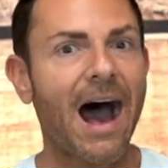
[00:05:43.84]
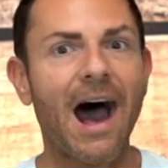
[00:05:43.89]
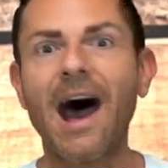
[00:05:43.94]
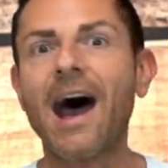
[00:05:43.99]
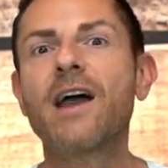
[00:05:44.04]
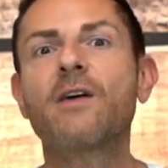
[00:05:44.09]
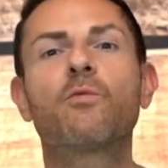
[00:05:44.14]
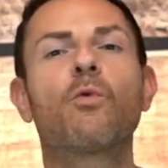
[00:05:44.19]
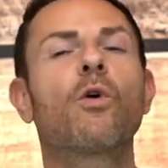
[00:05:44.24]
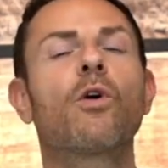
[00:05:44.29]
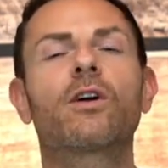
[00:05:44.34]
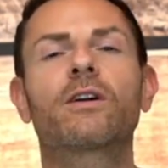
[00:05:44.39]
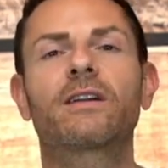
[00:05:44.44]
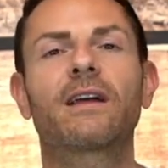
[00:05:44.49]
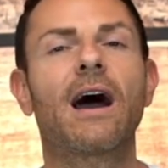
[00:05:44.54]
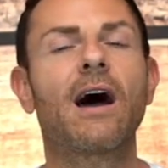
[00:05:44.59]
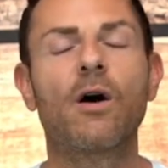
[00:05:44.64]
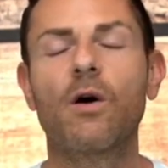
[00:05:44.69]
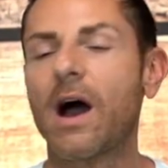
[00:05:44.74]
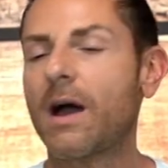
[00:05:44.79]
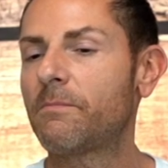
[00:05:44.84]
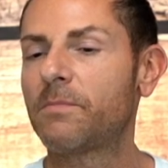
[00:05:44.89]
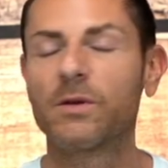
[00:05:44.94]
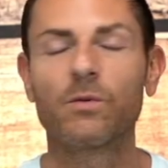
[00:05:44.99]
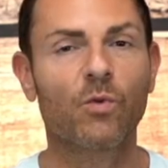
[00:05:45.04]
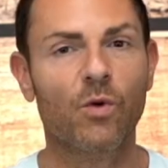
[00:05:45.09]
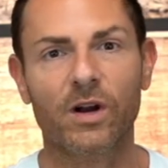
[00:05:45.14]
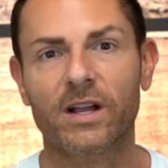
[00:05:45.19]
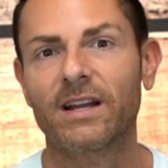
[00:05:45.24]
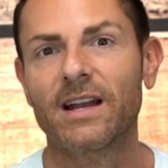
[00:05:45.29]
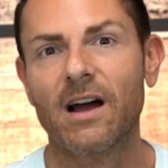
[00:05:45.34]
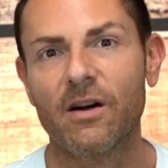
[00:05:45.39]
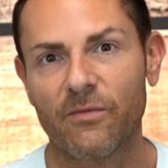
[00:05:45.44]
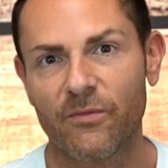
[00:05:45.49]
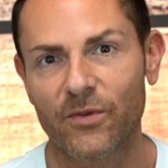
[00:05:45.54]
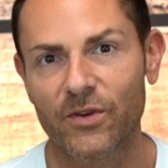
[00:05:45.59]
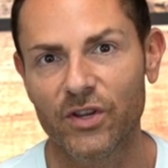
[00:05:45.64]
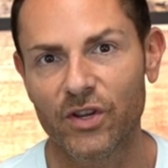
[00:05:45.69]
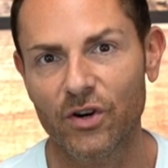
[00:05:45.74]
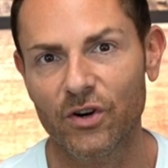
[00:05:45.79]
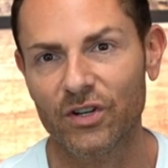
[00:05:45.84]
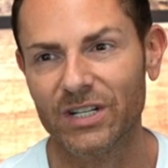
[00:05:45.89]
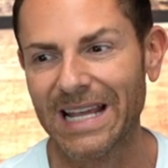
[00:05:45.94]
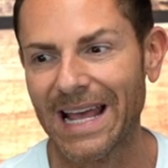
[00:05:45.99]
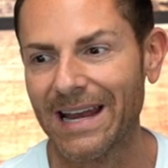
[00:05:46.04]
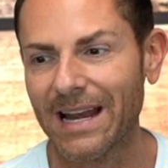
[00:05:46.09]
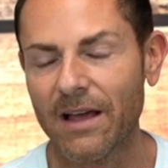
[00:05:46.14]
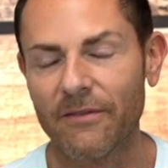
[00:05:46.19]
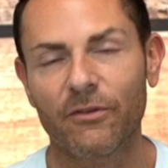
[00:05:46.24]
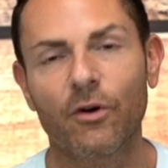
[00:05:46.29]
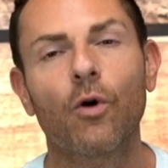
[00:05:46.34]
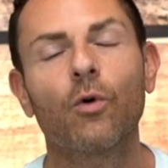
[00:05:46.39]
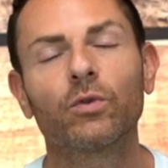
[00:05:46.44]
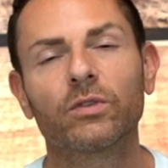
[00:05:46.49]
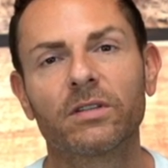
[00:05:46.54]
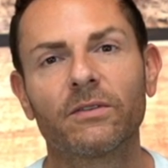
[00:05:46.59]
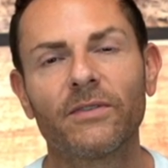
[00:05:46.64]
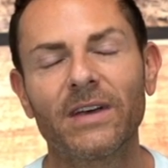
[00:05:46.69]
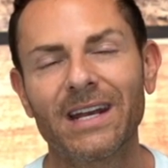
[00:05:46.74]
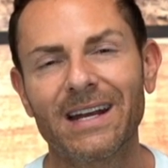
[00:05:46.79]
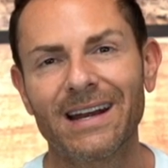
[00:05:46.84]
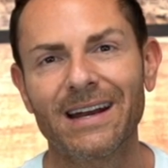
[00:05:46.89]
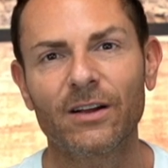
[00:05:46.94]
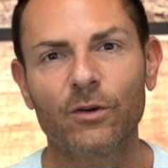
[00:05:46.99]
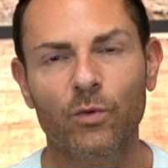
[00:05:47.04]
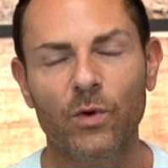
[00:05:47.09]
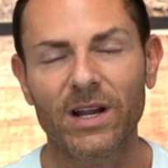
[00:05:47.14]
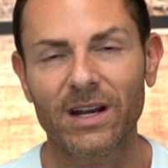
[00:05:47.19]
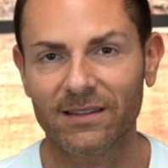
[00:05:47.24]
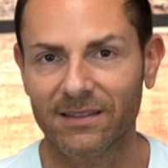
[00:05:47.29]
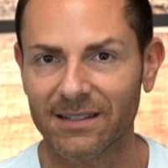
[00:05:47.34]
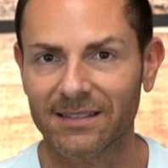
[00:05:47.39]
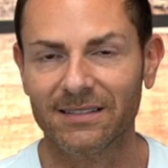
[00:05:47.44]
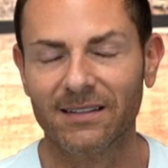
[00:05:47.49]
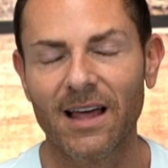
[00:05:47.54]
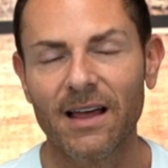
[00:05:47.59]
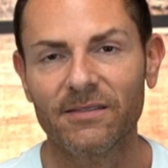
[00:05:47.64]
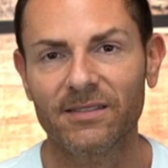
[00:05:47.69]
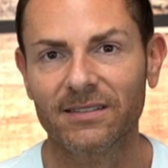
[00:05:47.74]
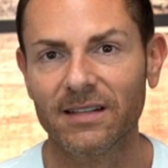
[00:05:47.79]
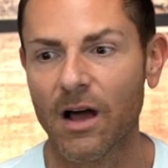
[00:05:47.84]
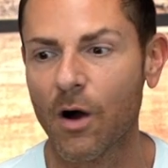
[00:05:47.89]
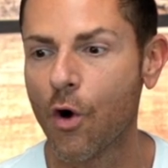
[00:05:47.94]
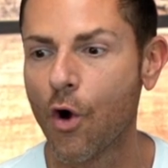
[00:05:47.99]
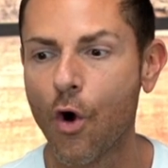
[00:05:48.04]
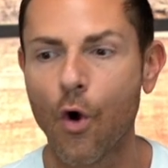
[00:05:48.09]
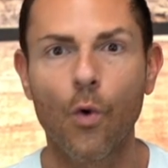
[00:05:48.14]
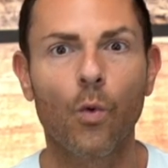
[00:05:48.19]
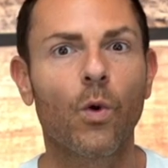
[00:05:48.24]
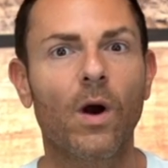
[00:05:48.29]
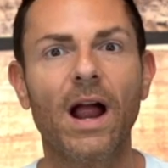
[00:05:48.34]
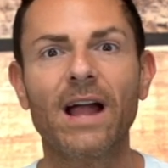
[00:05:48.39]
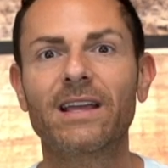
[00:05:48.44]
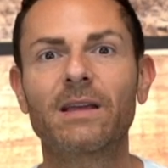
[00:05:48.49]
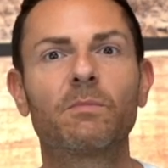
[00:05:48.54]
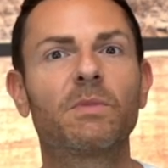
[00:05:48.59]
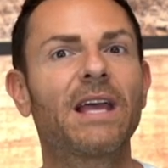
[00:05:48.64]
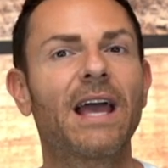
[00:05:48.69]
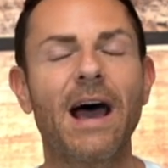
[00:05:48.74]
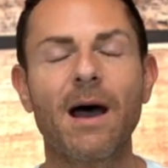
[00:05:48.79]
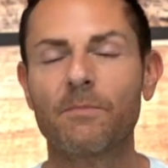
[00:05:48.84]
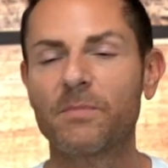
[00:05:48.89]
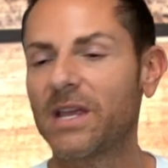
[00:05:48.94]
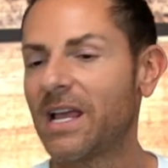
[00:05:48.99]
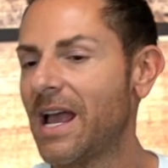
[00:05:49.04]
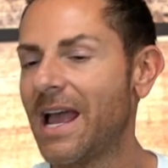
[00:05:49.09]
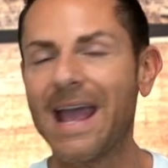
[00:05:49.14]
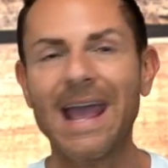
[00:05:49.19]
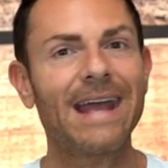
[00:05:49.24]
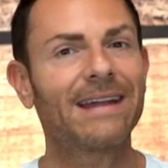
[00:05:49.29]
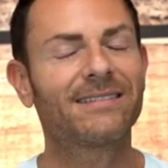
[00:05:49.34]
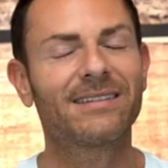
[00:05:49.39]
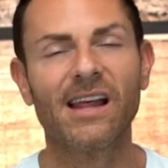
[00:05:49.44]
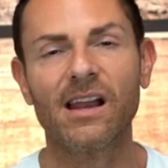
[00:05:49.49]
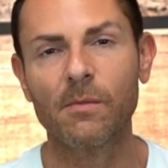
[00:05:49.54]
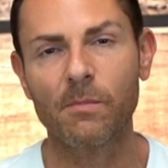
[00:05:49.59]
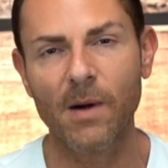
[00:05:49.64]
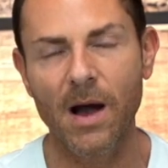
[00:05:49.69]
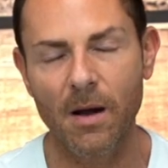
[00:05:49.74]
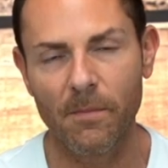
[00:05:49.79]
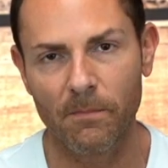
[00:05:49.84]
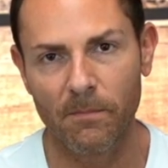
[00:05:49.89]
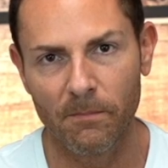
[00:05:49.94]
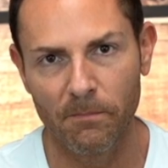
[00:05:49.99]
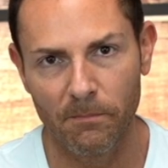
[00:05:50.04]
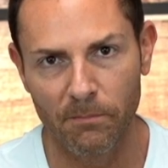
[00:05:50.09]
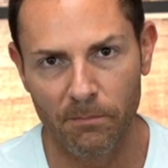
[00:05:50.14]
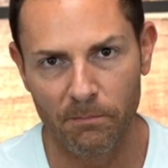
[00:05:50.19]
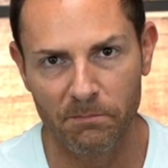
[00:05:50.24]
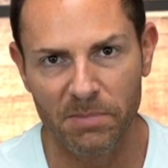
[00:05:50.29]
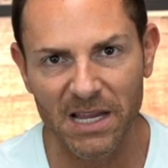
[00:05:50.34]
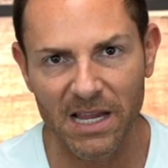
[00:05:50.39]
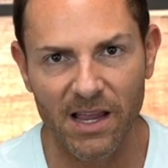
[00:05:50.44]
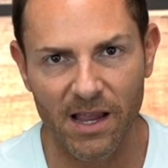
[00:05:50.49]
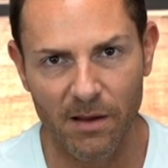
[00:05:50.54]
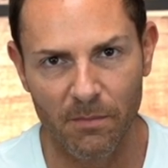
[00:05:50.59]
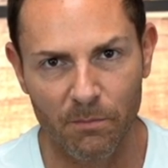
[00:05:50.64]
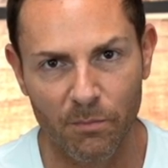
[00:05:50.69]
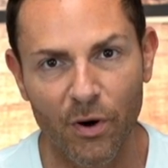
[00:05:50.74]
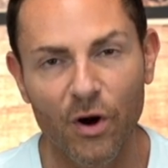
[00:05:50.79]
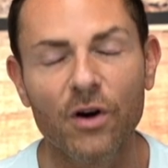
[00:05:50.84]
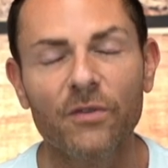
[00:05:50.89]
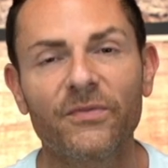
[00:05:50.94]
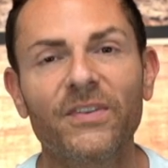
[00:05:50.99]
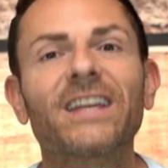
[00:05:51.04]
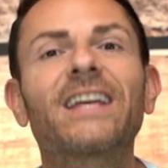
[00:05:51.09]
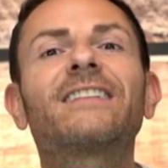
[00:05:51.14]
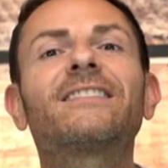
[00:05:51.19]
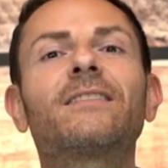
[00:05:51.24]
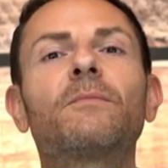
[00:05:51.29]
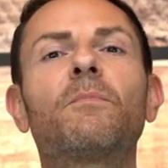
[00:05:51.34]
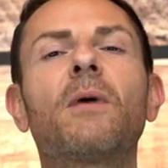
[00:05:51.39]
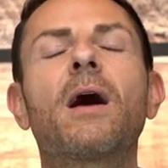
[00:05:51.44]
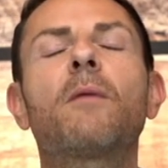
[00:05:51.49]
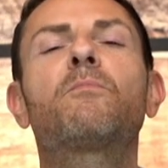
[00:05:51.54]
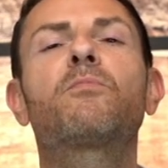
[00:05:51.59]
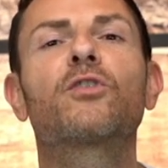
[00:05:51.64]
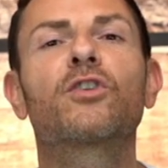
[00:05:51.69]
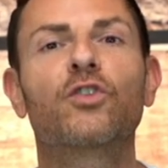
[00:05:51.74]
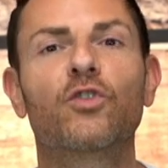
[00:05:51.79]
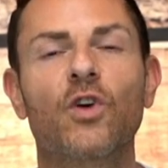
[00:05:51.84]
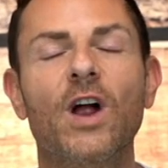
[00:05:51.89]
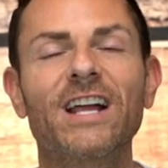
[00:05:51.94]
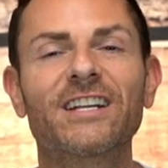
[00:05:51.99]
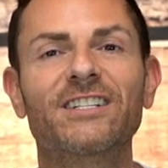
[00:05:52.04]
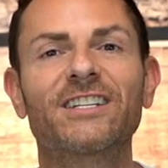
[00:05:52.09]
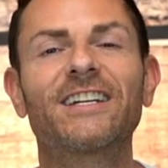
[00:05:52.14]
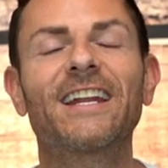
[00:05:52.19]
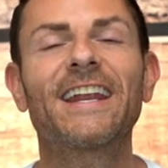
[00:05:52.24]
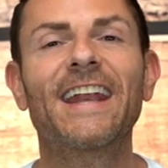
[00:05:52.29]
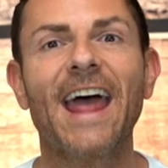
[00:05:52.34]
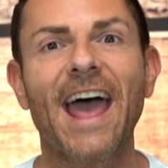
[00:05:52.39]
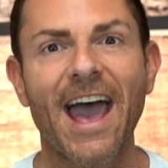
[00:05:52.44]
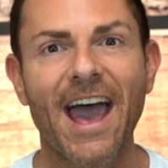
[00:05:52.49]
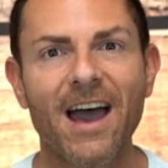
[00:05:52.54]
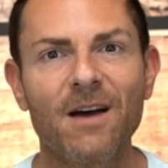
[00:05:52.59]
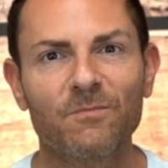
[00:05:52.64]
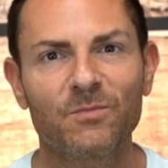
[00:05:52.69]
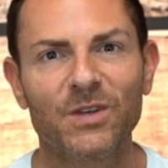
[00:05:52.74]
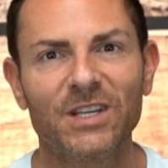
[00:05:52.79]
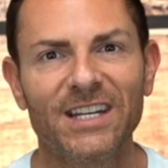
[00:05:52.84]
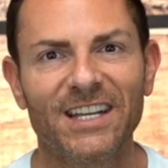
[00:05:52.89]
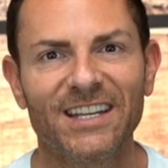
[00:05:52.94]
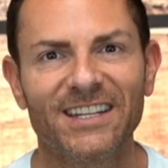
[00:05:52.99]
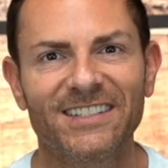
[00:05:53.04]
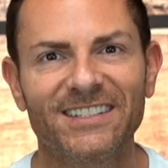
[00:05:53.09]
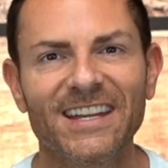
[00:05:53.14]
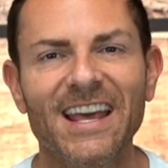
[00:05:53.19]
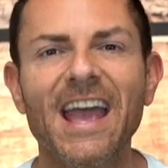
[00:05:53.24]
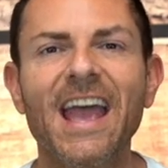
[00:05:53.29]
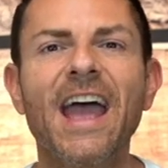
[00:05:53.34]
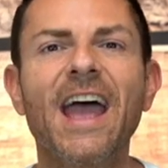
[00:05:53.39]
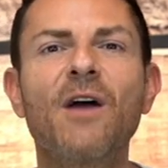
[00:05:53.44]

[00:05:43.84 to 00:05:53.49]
I work out. I've been working out for years, and I've cultivated and created this lifestyle where I can be happy. It's not about being perfect. It's about progression and happiness.